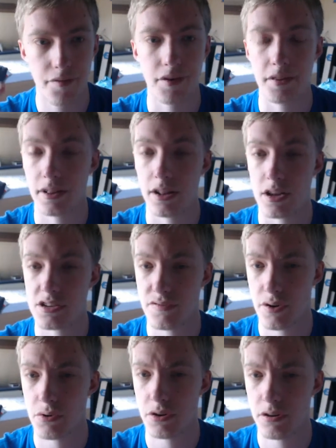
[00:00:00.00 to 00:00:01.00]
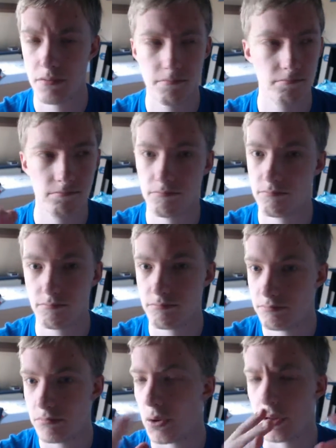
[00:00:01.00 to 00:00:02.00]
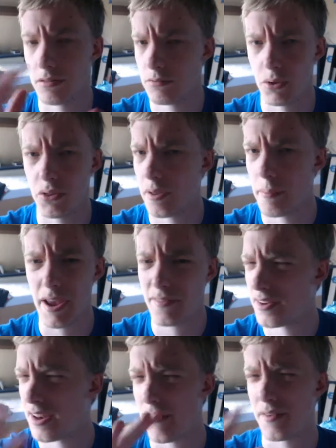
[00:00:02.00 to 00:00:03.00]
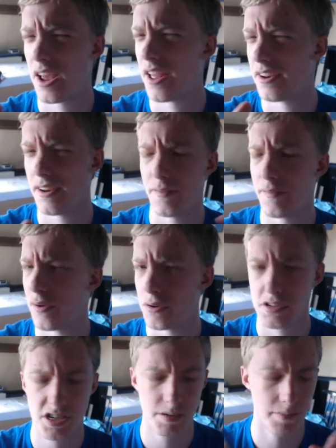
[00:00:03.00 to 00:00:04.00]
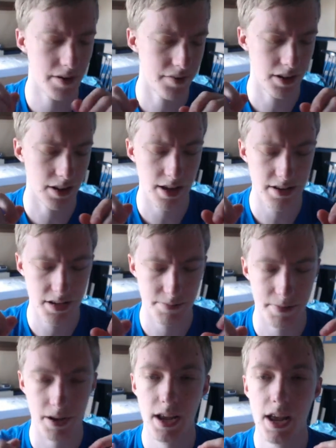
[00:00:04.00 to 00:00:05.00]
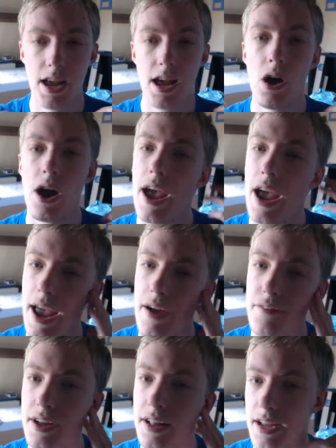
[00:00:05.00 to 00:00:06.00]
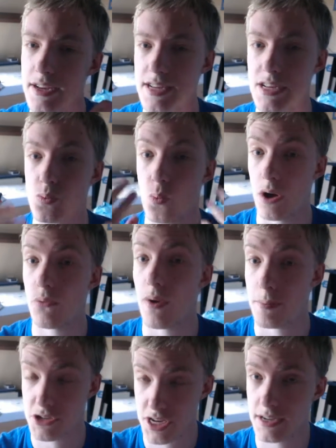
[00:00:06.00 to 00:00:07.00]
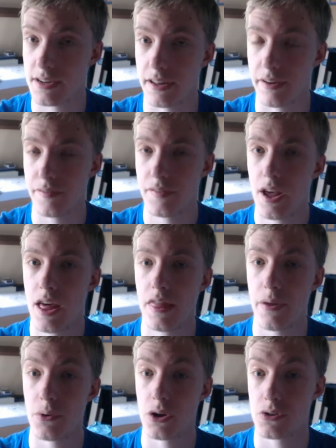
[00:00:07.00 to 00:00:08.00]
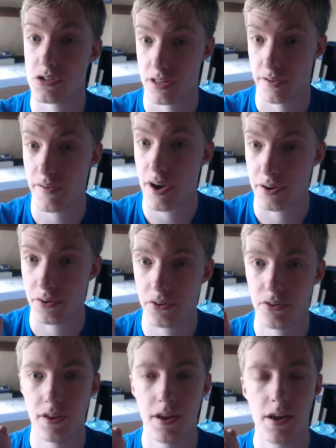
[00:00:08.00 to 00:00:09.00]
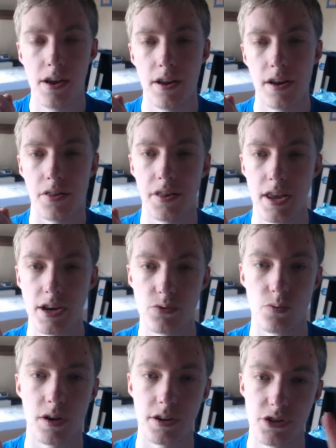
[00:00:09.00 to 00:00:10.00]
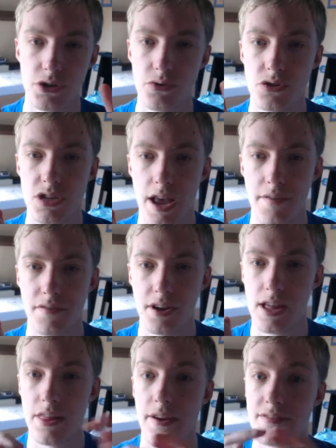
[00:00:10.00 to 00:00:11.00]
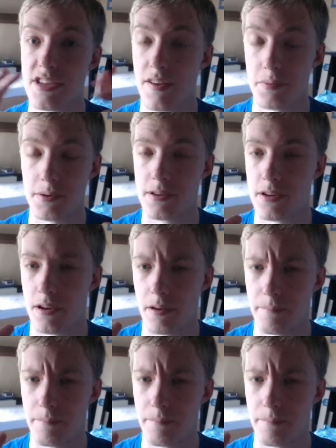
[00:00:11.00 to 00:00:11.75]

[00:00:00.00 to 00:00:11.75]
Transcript: Everyone in the class voted. Though they haven't had a different voting system in different classes, but every class has one representative that will go to the finals. The years 1 and 2s have a separate